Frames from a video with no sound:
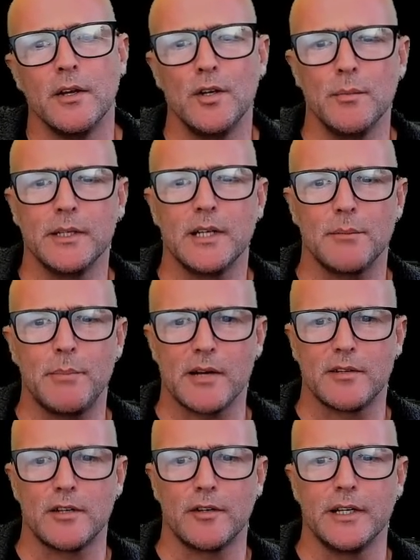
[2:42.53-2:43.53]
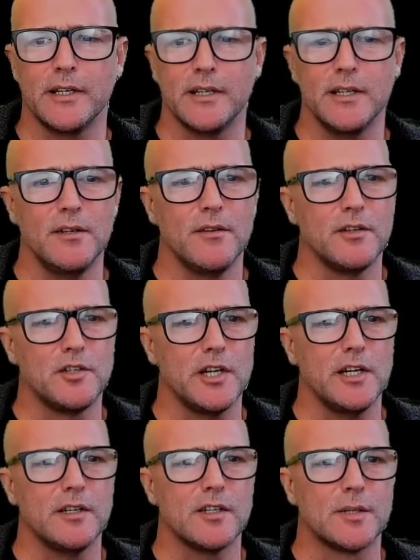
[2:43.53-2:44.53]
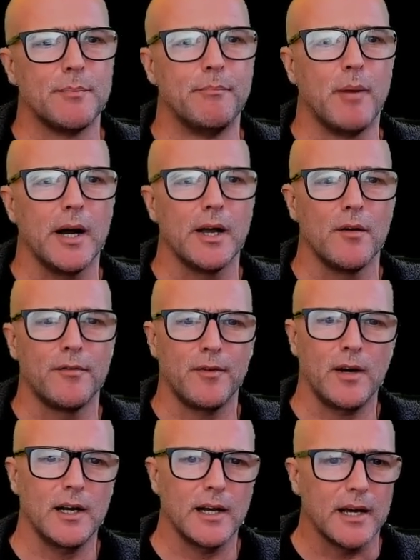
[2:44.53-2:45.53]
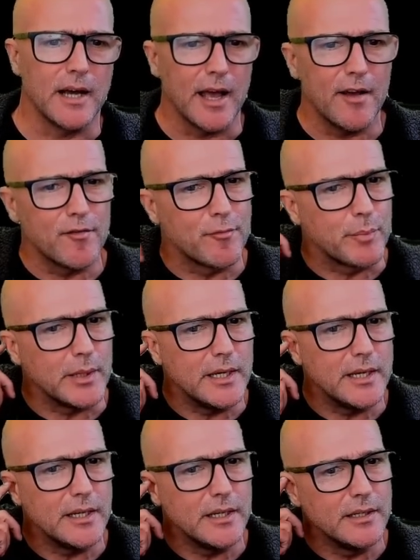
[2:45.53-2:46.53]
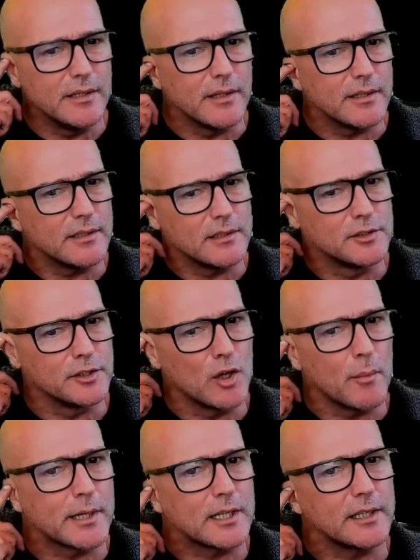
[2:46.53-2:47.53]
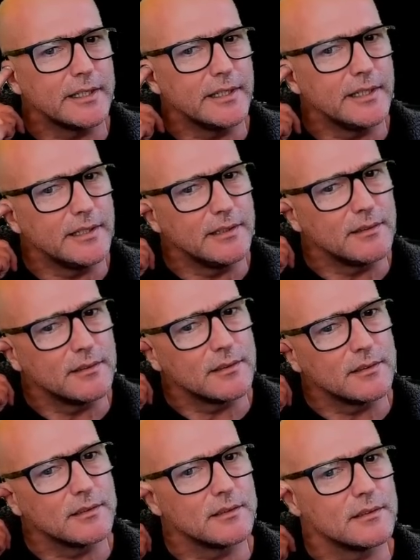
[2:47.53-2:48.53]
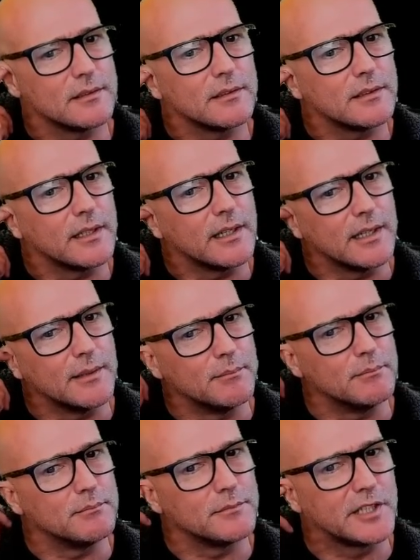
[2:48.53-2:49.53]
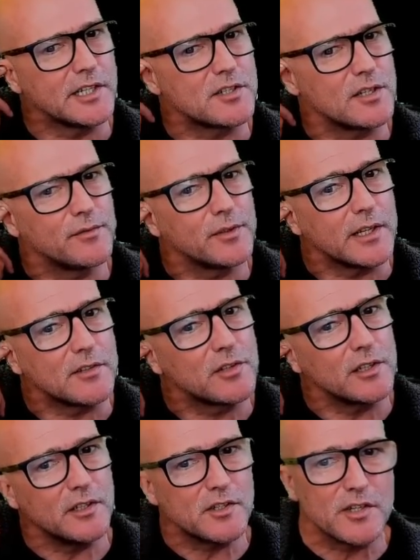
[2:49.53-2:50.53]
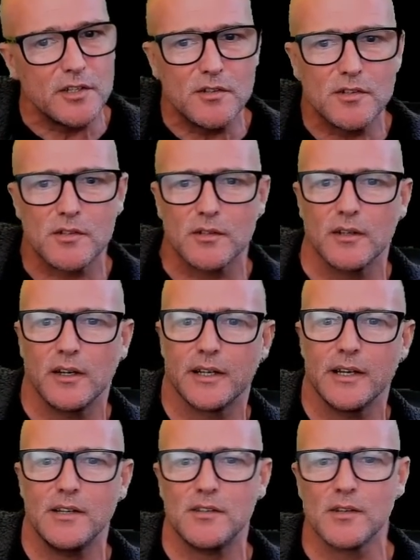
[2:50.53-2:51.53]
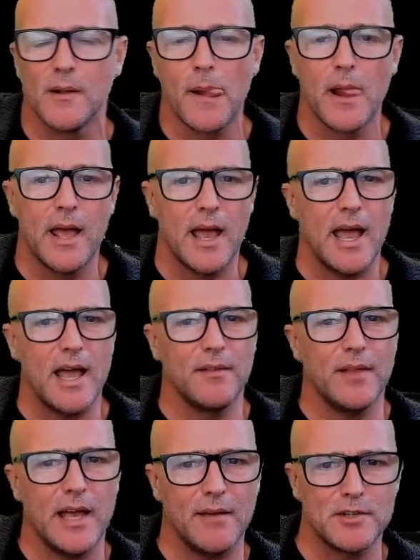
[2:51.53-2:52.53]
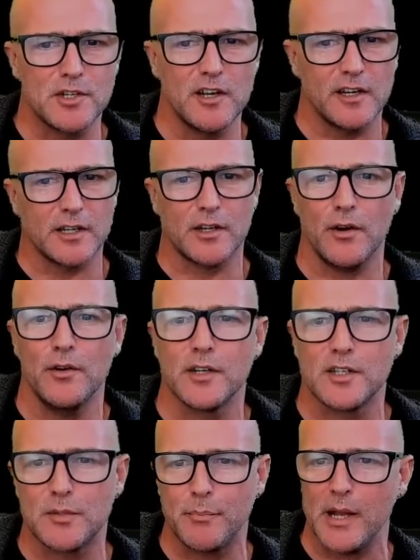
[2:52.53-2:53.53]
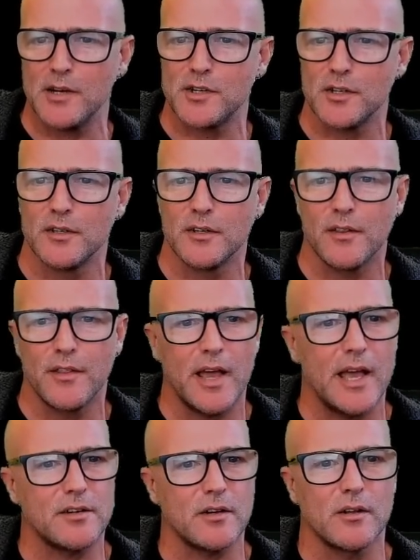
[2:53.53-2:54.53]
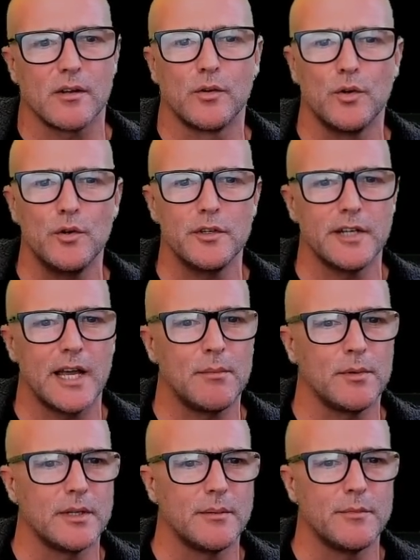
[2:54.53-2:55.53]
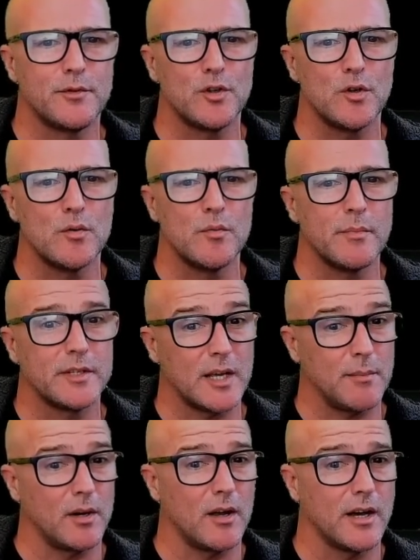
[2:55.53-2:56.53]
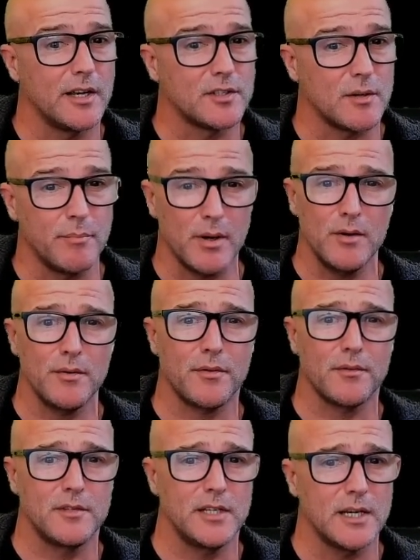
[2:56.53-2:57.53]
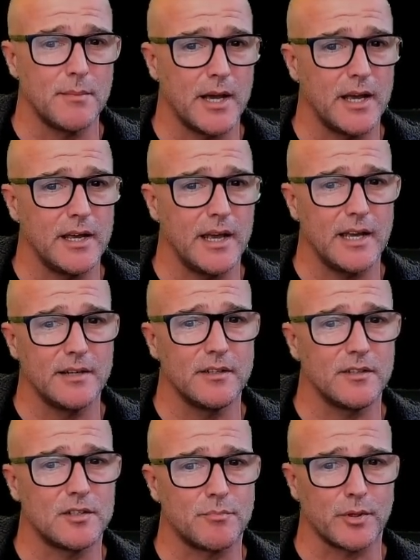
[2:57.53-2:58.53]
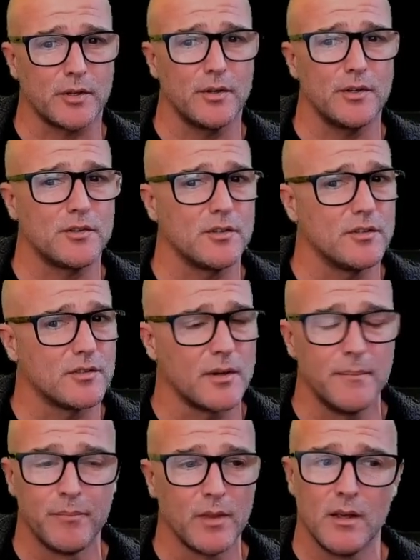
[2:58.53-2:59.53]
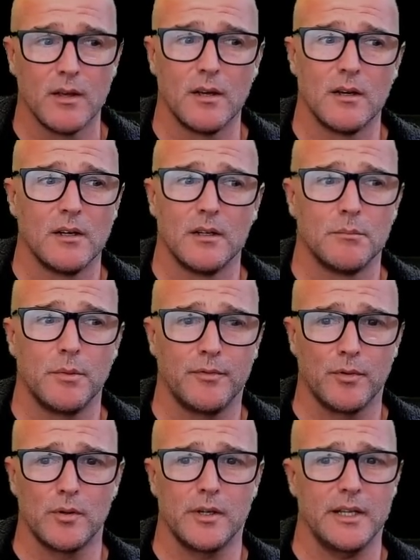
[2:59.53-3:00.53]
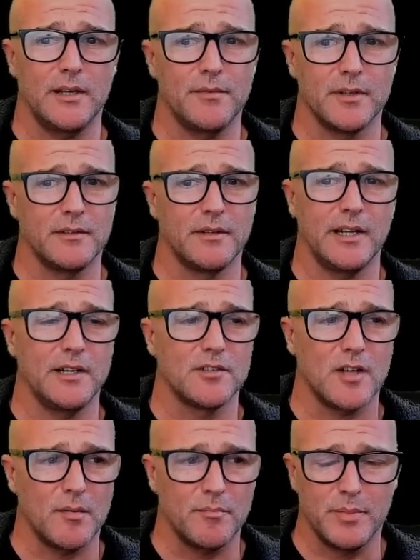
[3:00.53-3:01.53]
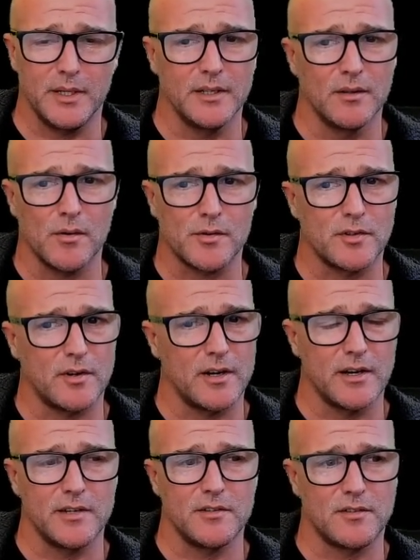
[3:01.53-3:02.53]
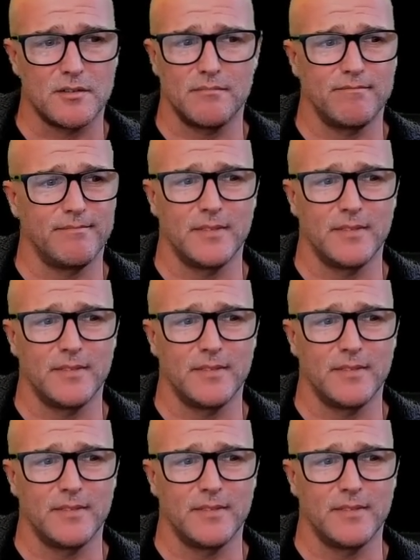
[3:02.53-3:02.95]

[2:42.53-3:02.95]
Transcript: Human gut bacteria in the genus Biophyla have been genomically tested for their signatures, I guess, and they have a genetic code expansion that could enable them to metabolize both TMA and its precursors before it even ends up being oxidized